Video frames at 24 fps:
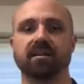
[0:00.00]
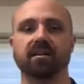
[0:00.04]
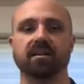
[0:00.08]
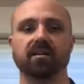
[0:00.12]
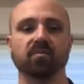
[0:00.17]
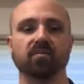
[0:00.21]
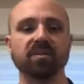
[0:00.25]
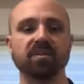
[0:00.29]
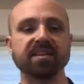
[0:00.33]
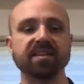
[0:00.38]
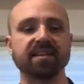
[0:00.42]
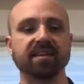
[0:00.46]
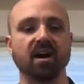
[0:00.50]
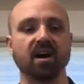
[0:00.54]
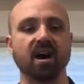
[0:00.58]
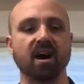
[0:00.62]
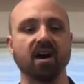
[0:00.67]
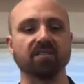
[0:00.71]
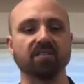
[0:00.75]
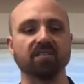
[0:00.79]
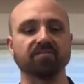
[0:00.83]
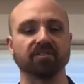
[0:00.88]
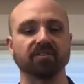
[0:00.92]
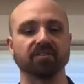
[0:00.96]
we can
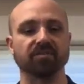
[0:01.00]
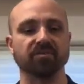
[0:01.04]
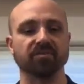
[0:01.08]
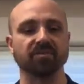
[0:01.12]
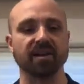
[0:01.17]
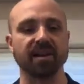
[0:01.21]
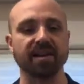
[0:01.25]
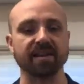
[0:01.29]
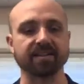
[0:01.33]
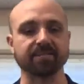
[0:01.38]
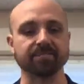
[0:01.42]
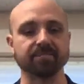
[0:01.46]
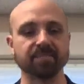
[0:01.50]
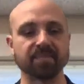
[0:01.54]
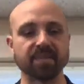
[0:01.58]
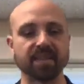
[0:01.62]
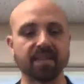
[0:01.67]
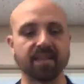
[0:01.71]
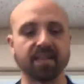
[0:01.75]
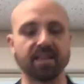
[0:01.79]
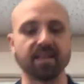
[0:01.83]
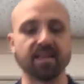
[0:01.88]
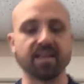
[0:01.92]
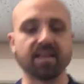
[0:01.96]
offer, right?
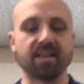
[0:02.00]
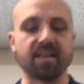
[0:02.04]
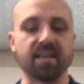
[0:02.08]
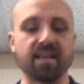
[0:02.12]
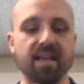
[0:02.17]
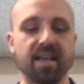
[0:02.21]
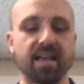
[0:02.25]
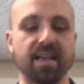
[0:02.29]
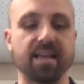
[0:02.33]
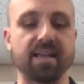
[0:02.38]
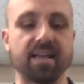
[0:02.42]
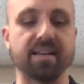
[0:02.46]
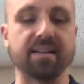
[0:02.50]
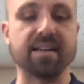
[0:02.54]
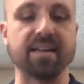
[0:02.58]
And